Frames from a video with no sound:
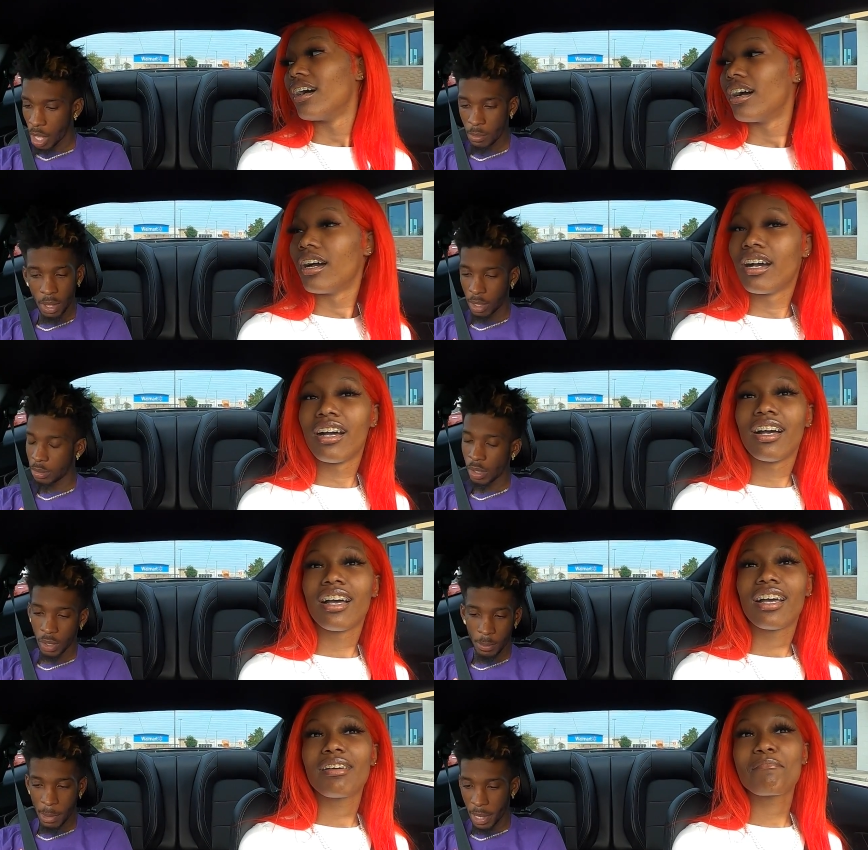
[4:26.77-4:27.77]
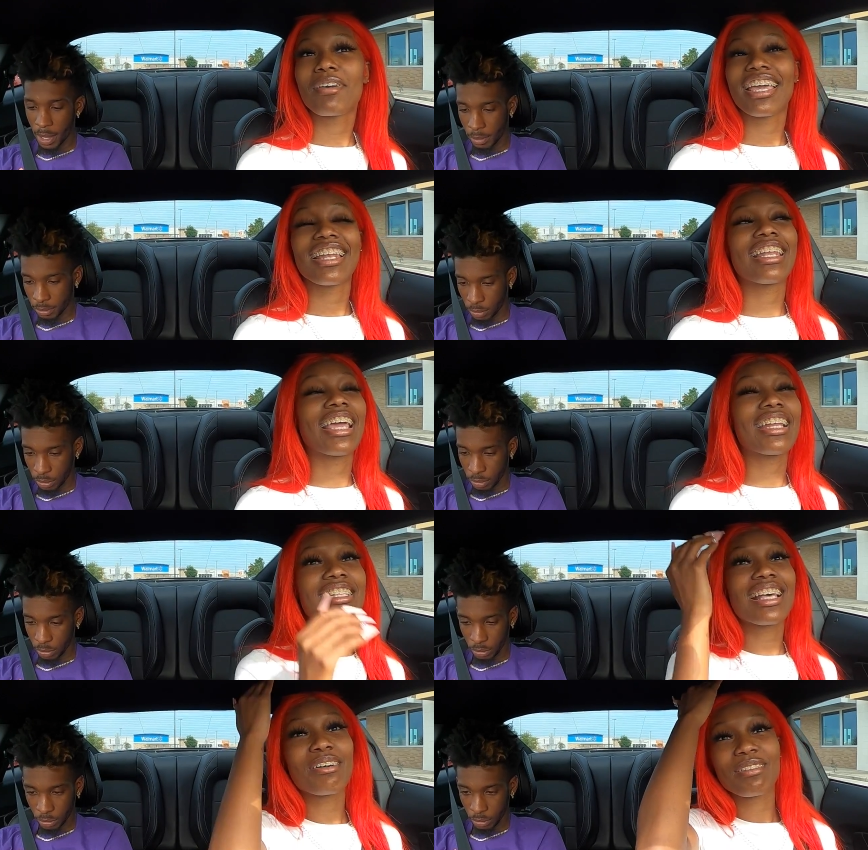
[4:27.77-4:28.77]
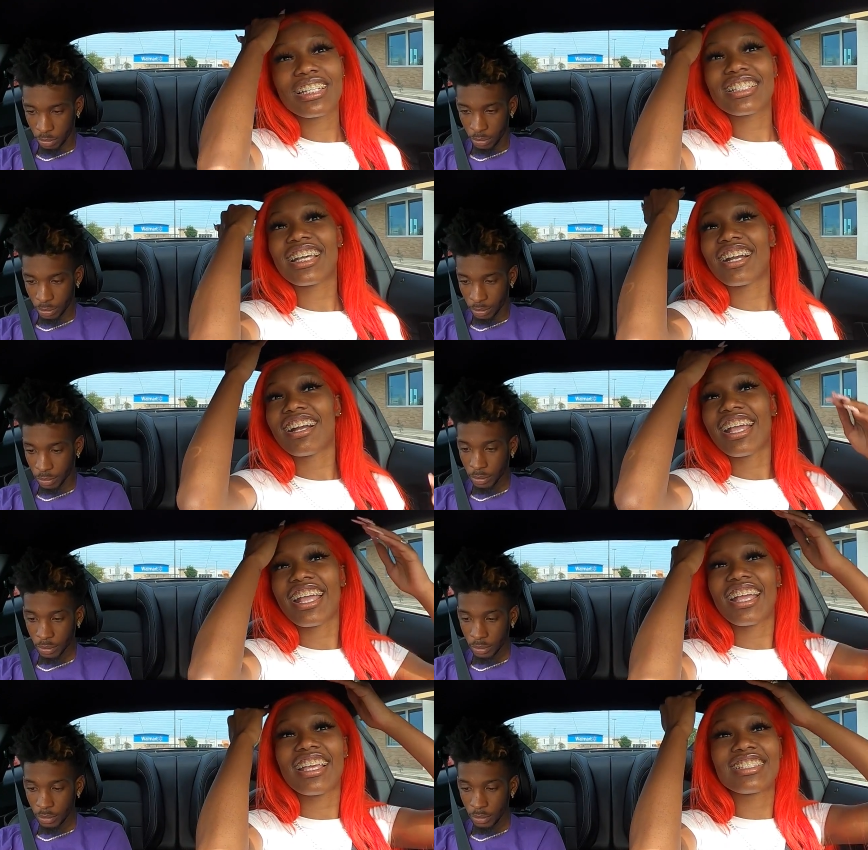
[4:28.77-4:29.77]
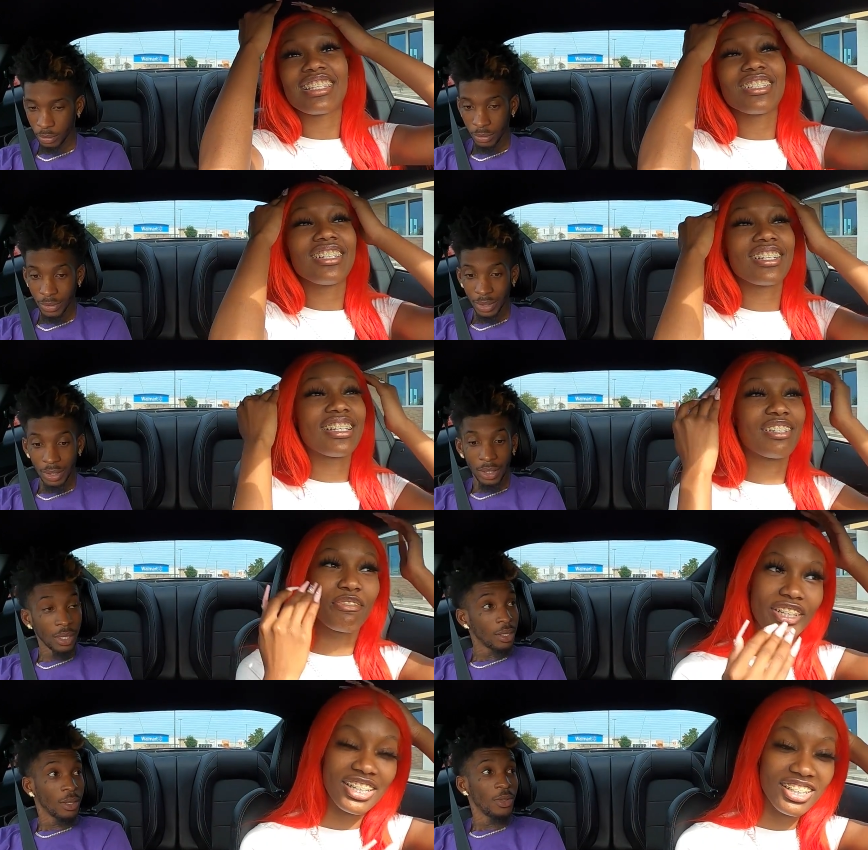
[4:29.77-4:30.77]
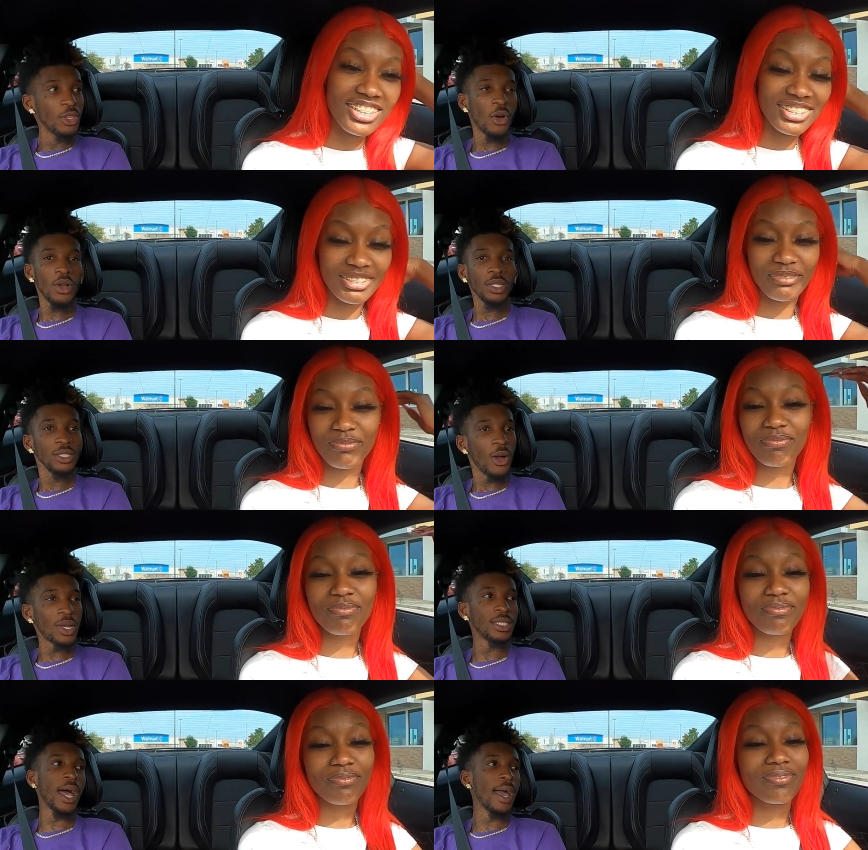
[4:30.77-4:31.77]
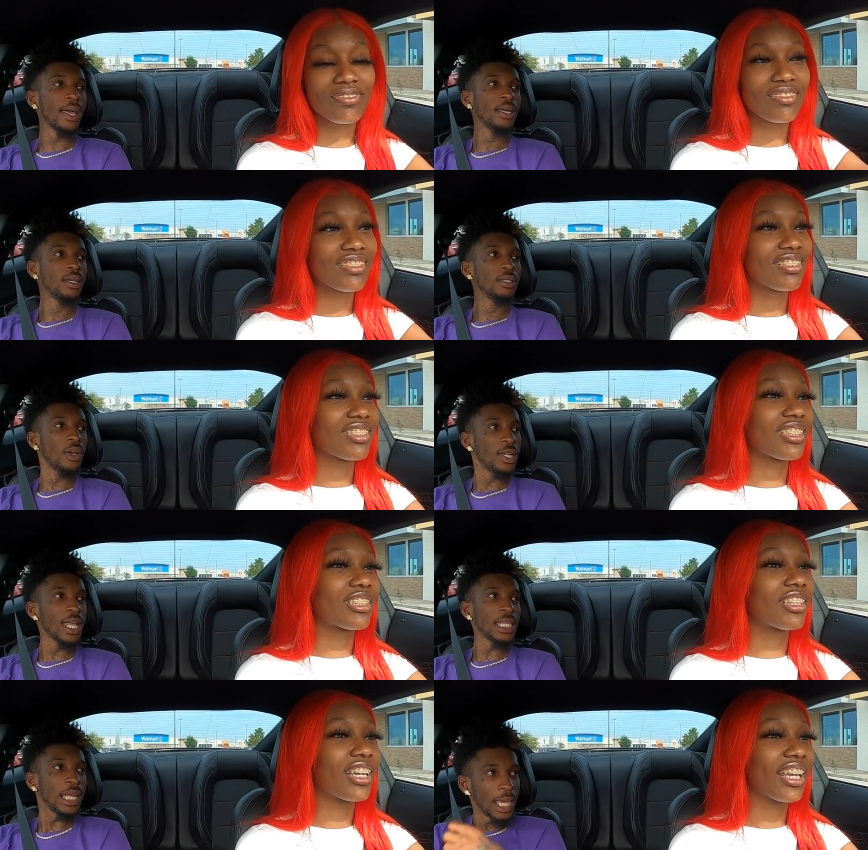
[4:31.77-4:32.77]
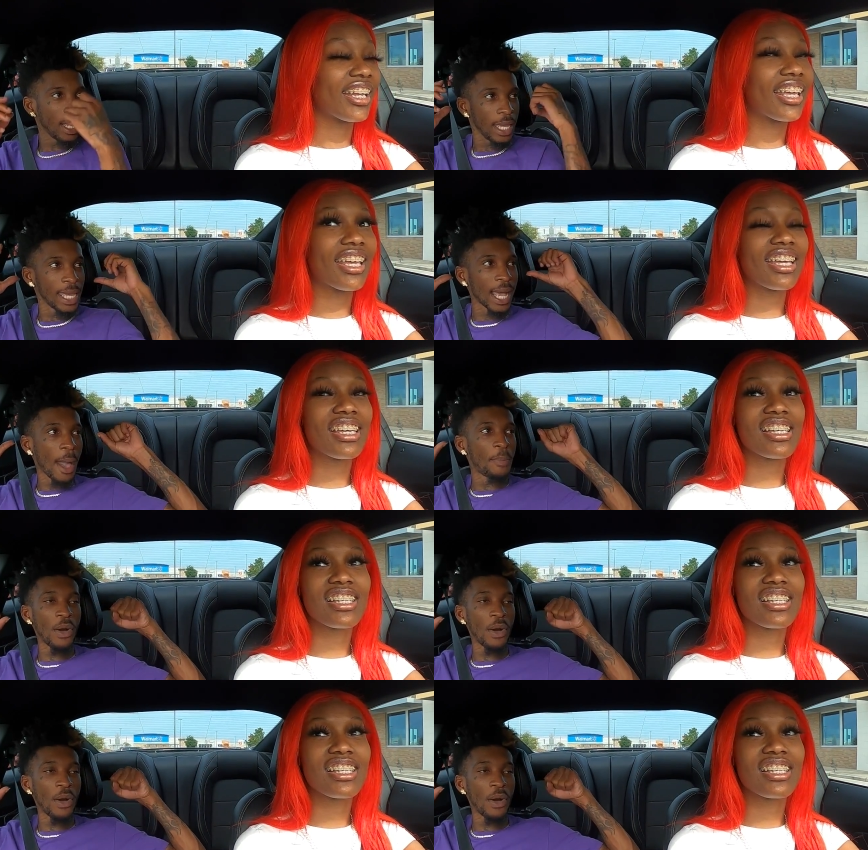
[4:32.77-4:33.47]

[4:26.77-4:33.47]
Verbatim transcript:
Speaker 1: I'm, I'm, my bad. Man,
Speaker 2: the ladies at Wendy's hair, her hair is look different color. No,
Speaker 1: no, it's not. No, not that lady here got